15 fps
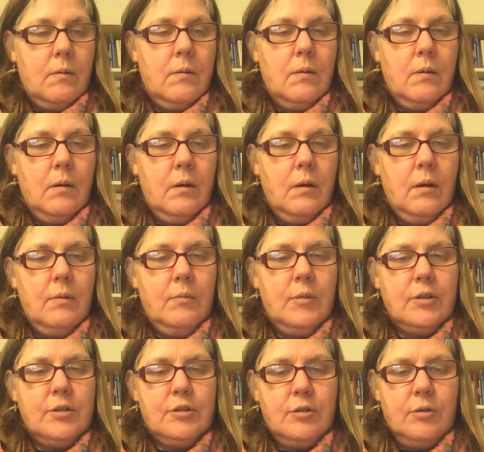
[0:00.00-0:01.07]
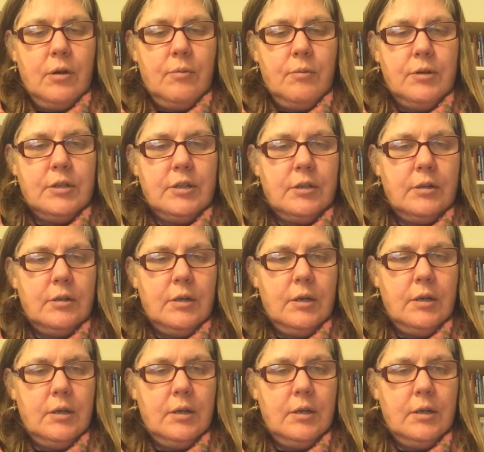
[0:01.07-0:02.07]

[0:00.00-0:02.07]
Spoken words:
I'm not sure I want to.